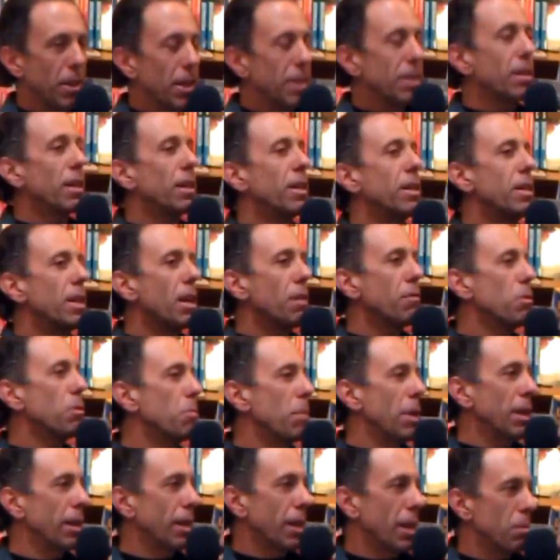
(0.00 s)
They said he never
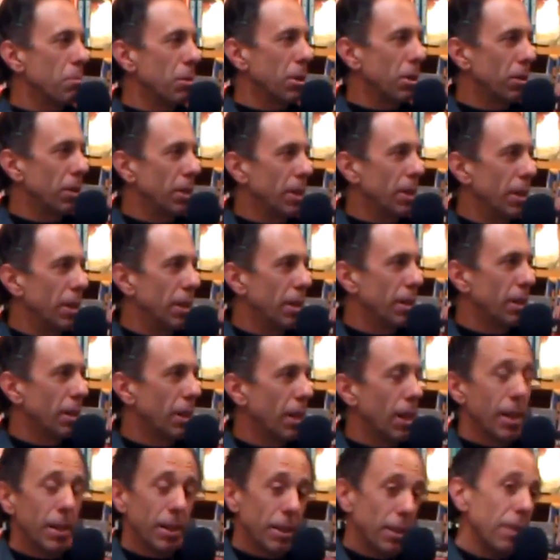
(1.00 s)
met a chemical he didn't
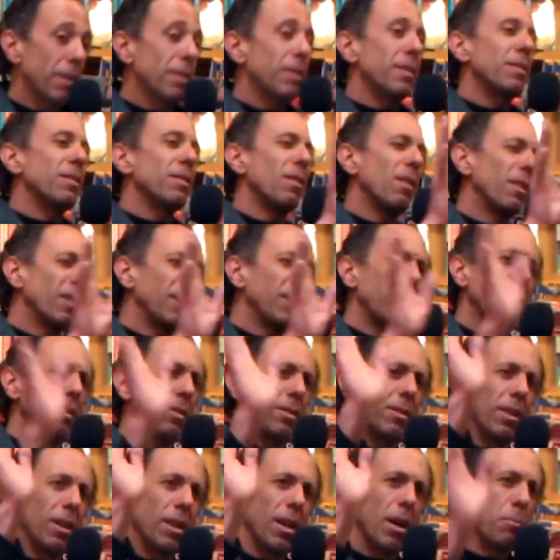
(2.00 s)
like. Now, this is all
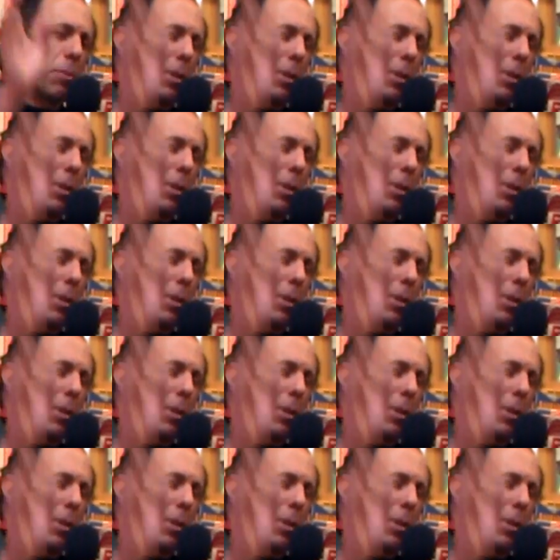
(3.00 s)
hearsay.